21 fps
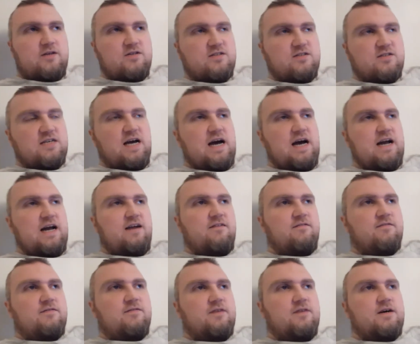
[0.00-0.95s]
just kind
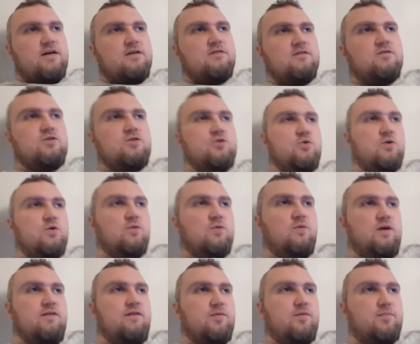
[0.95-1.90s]
of uh, doing
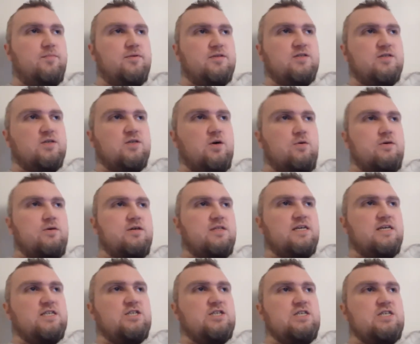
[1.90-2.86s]
whatever persona
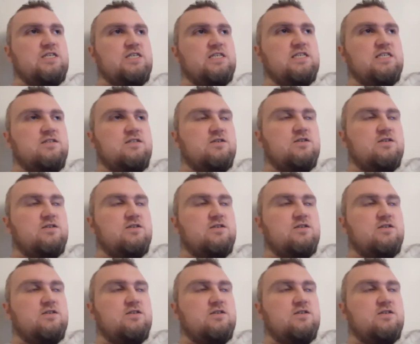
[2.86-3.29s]
that she needs